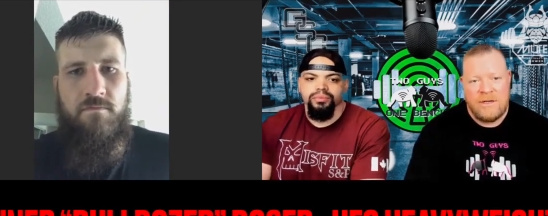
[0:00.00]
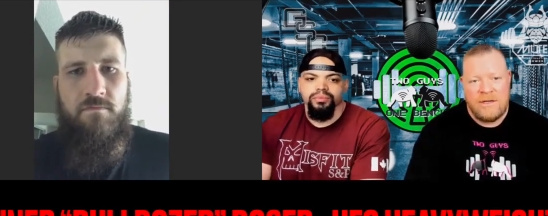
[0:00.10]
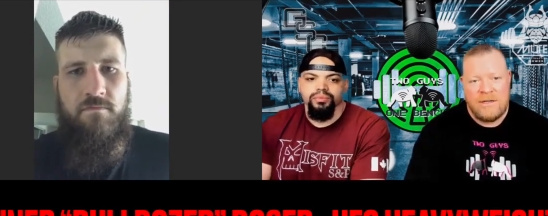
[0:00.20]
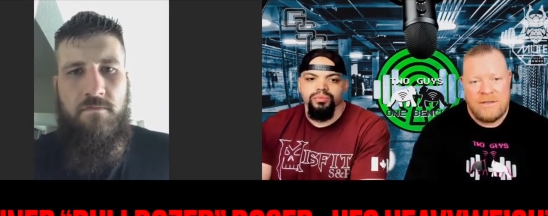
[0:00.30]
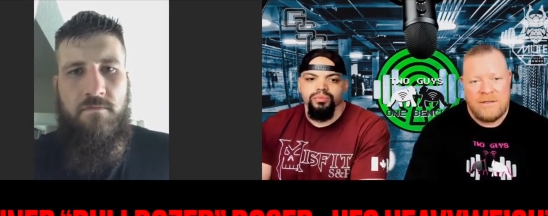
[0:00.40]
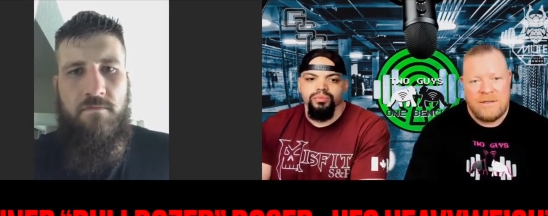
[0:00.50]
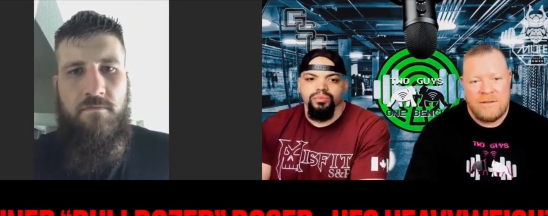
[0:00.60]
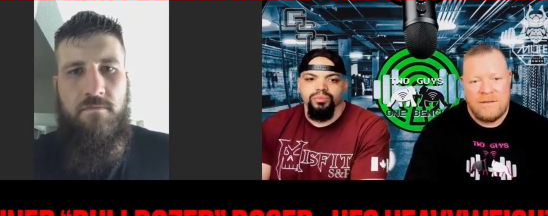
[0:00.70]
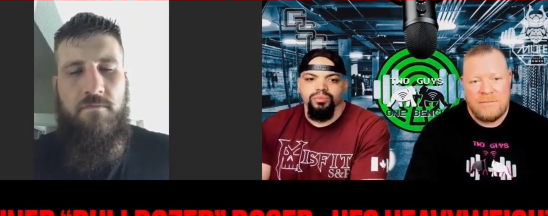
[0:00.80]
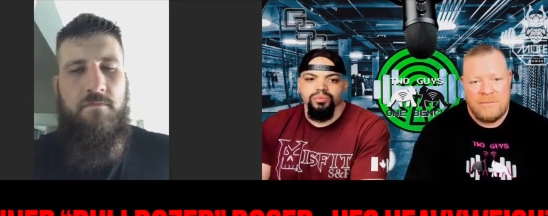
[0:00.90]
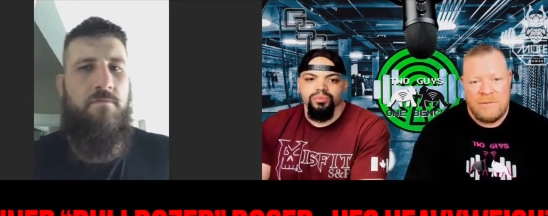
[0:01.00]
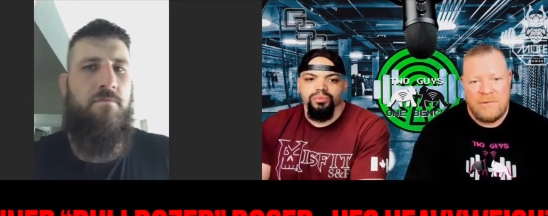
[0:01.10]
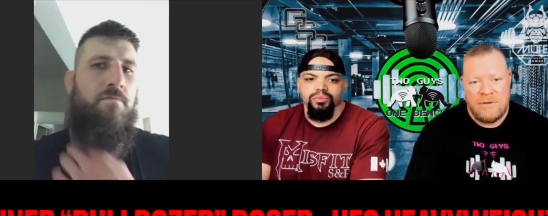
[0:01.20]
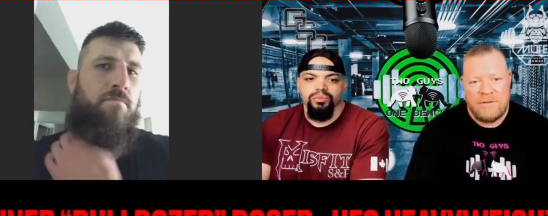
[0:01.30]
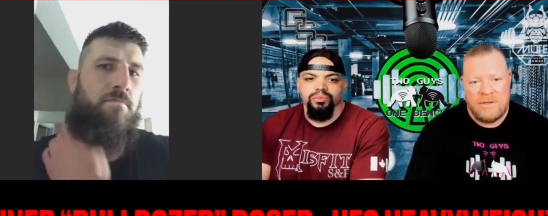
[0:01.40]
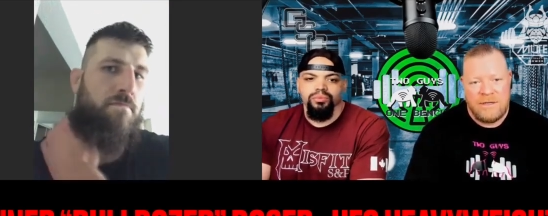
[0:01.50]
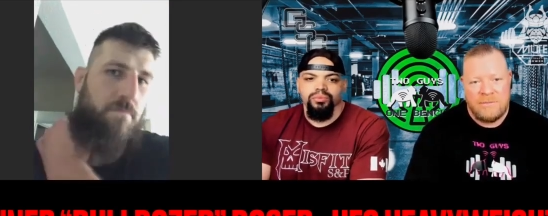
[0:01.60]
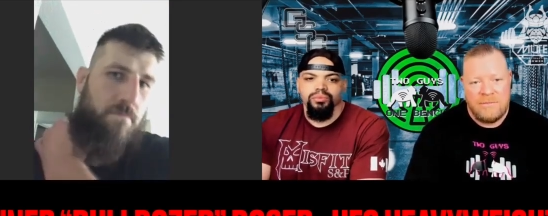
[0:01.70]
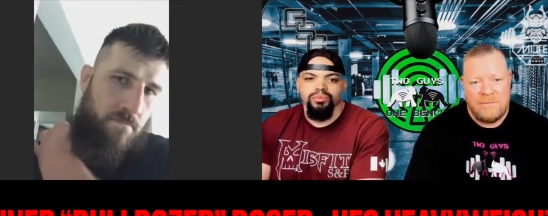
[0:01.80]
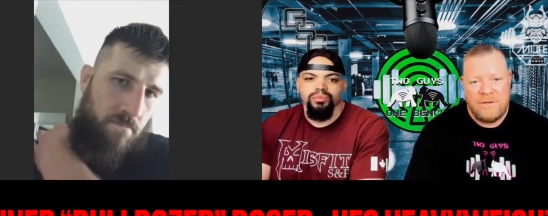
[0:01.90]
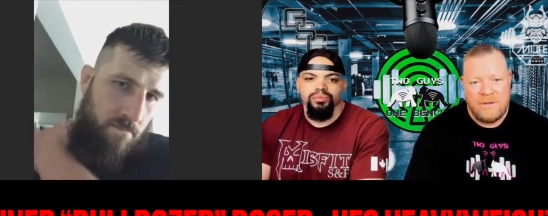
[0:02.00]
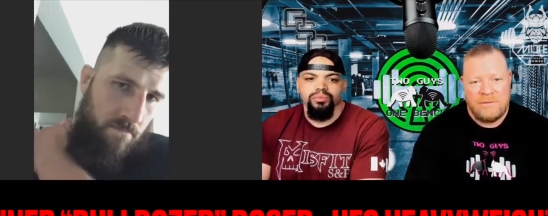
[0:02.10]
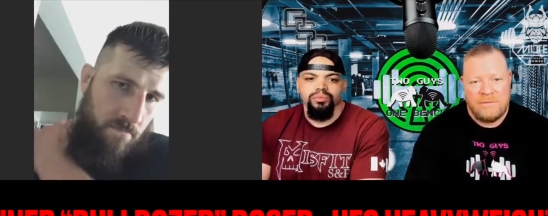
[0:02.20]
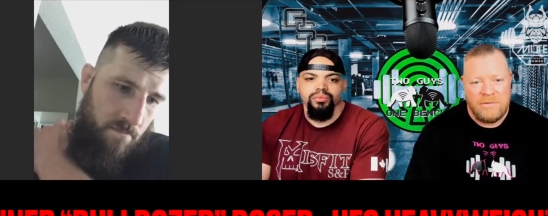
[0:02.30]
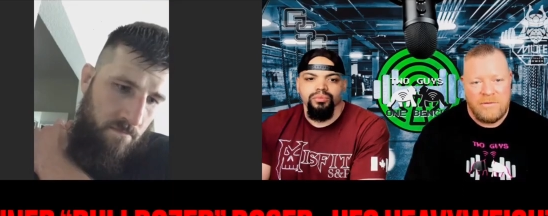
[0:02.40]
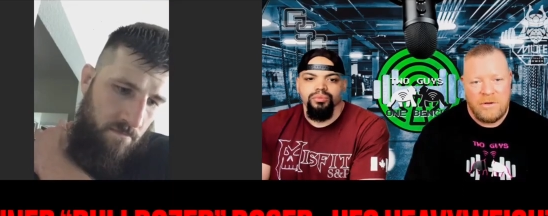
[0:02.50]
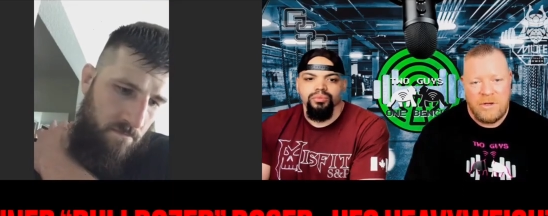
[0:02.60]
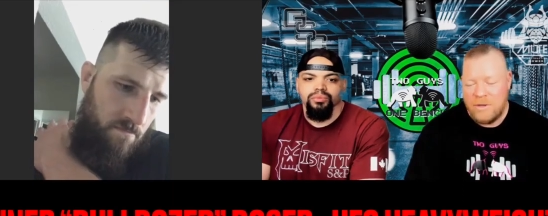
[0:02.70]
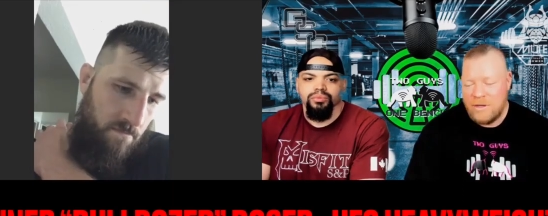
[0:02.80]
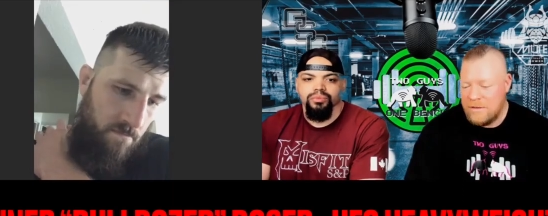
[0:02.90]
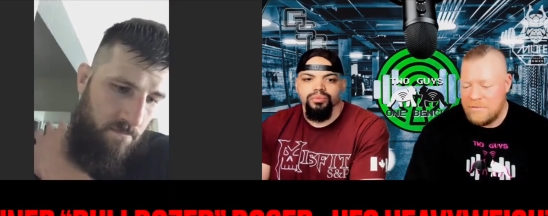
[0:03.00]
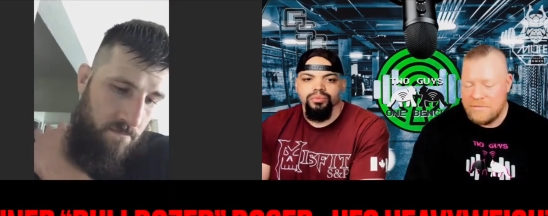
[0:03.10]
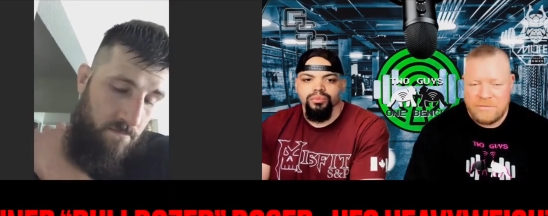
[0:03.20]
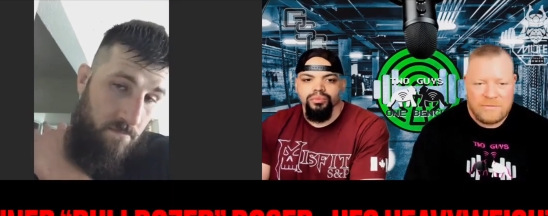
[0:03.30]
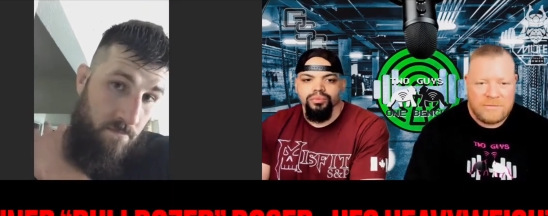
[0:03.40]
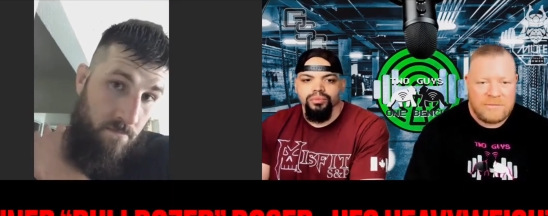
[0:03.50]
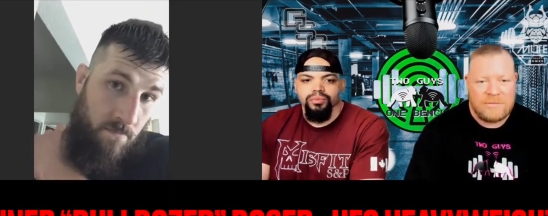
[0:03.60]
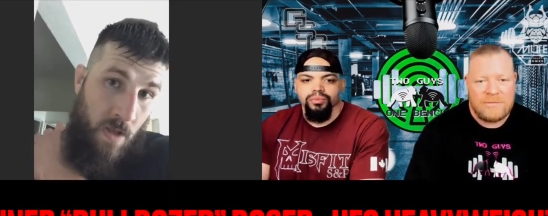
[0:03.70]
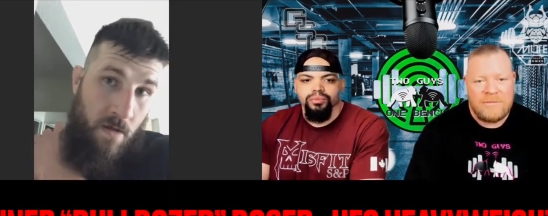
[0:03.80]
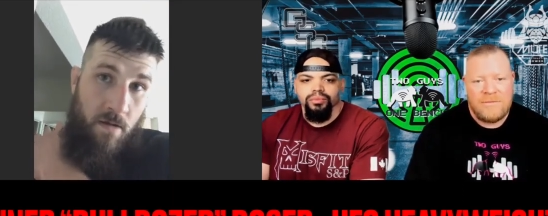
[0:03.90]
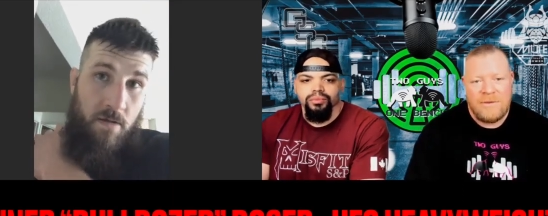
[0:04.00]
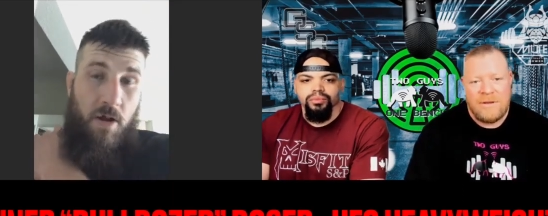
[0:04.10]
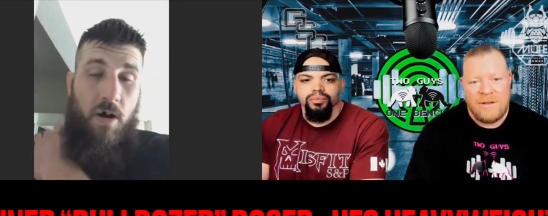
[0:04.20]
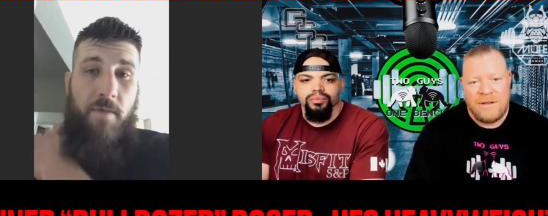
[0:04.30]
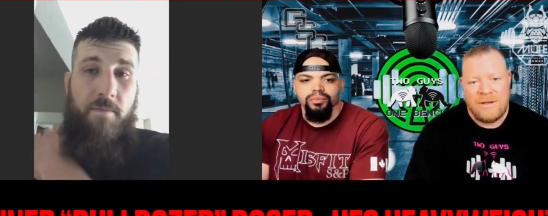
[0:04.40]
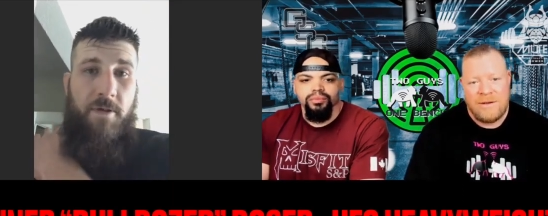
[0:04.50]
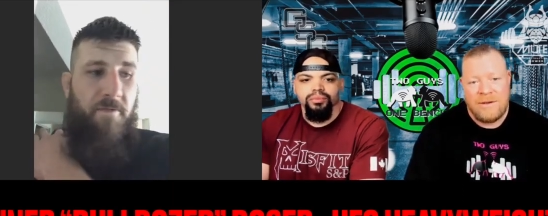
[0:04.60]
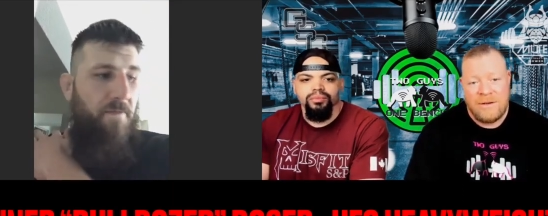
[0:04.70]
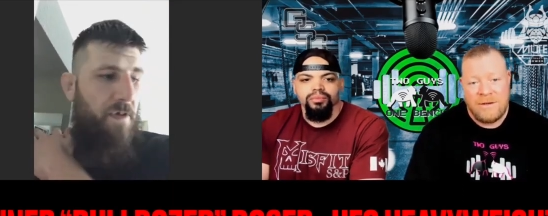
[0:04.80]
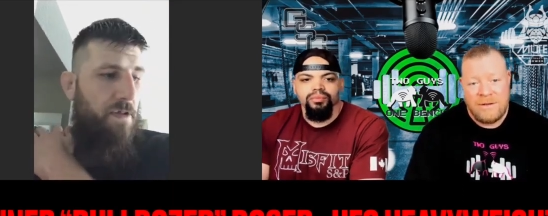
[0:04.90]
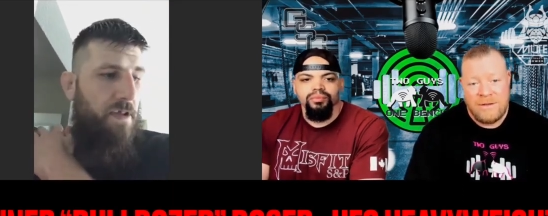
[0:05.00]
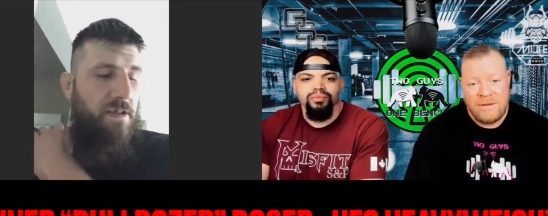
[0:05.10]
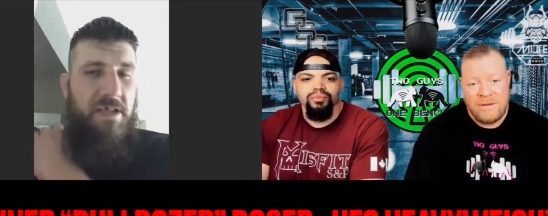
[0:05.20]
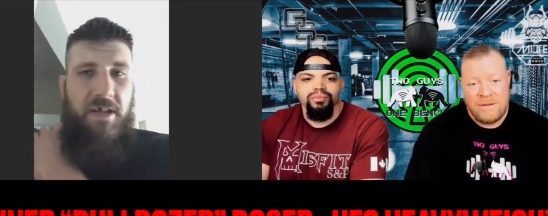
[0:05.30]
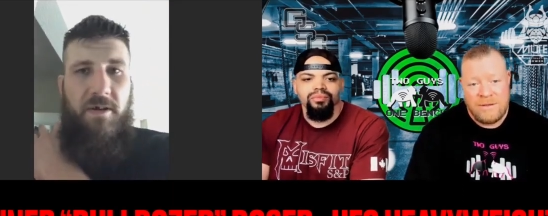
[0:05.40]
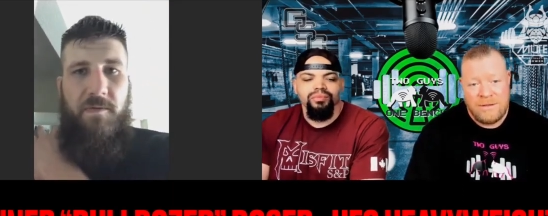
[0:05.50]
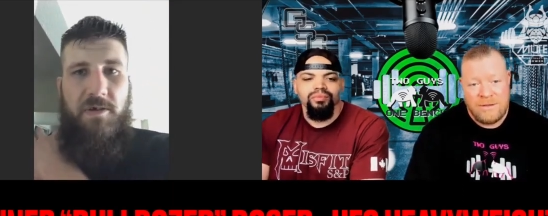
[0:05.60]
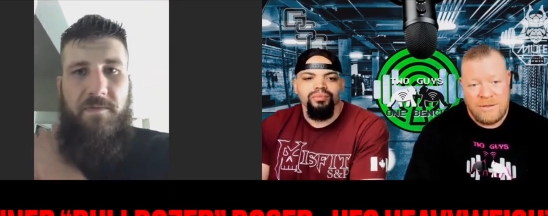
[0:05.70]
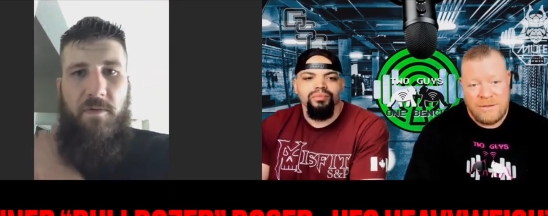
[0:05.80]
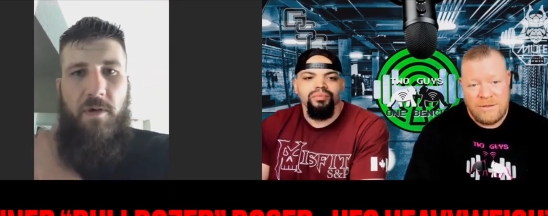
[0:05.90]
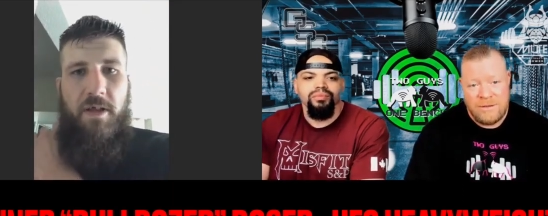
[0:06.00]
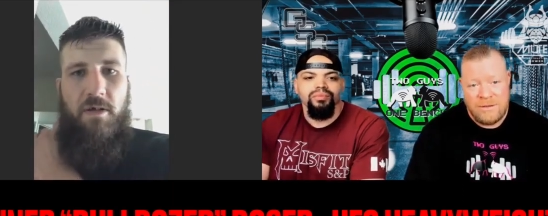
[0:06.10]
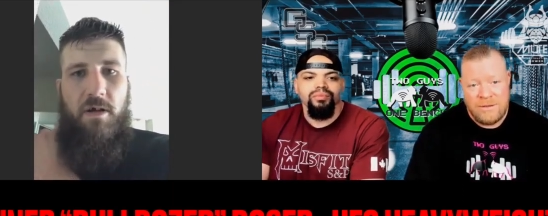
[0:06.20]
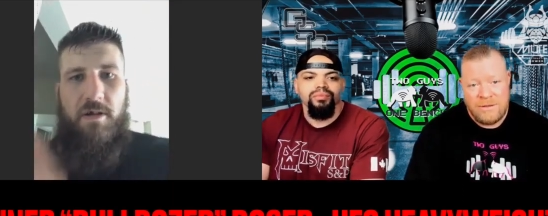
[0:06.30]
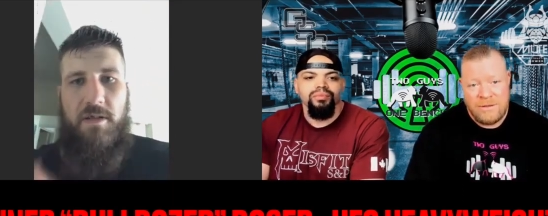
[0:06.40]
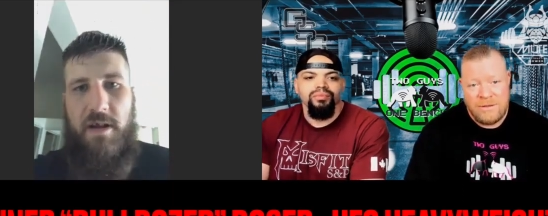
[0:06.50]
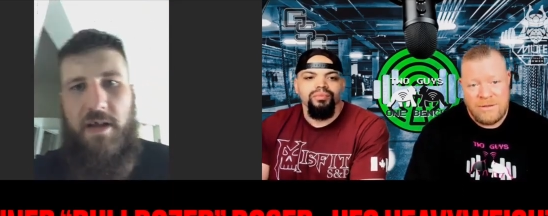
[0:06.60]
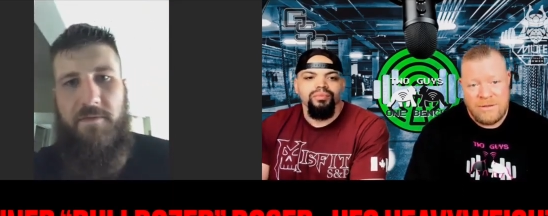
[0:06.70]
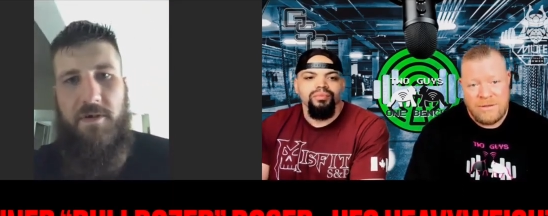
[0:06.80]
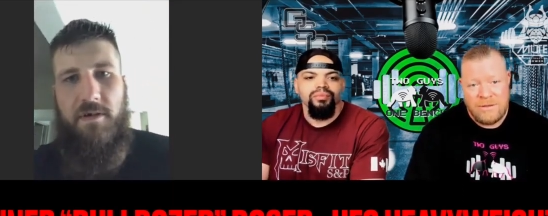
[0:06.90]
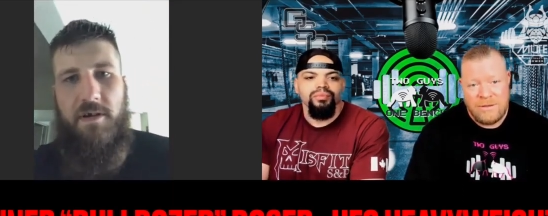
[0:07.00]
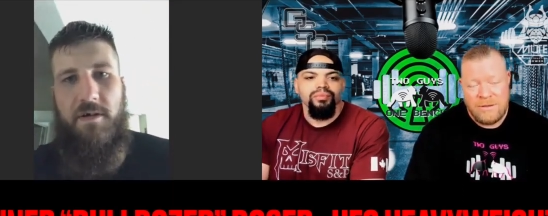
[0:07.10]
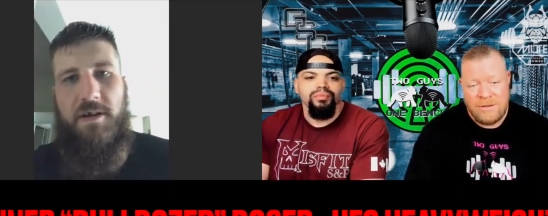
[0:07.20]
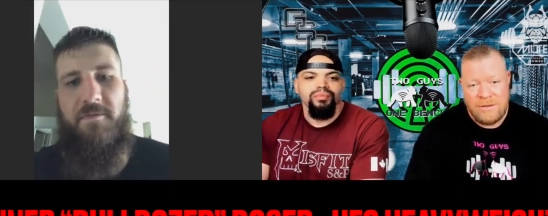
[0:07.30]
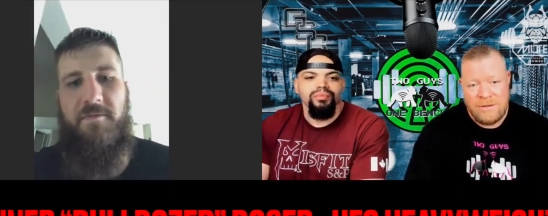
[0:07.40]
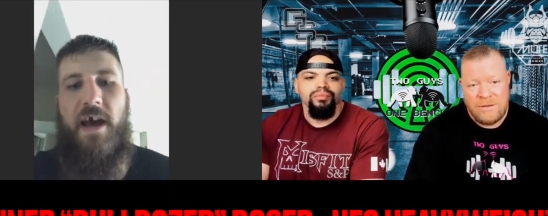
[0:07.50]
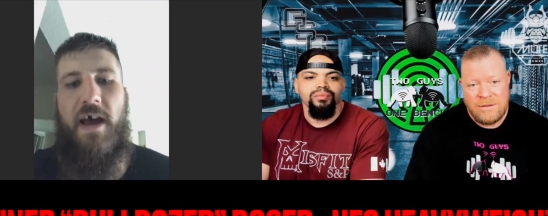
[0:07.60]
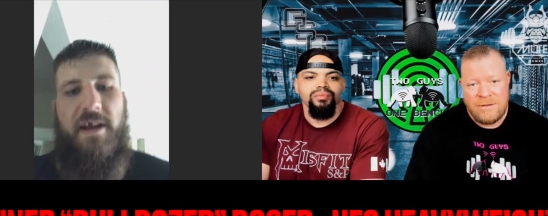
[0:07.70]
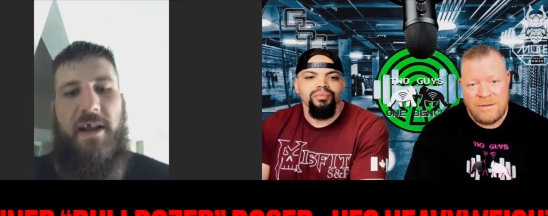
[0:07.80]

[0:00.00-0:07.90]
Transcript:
Speaker 1: uh, that people are trying to you know provoke you with?
Speaker 2: No, I've been fielding these interviews for way longer than I ever. You know, I did a yeah, I did